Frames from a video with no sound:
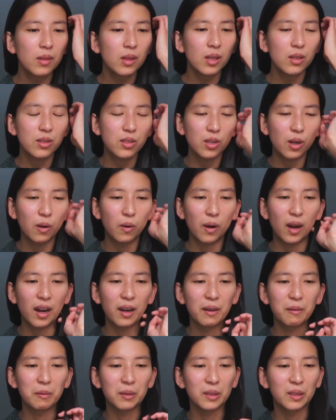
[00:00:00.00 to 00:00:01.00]
So
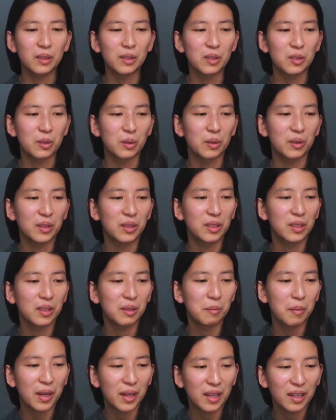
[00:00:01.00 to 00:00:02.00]
I really enjoyed
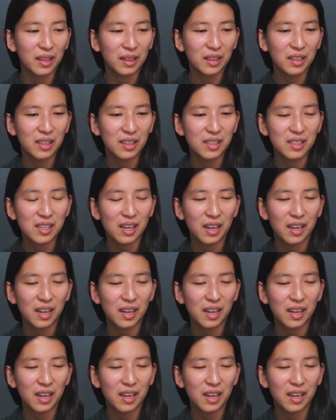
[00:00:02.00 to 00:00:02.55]
making these.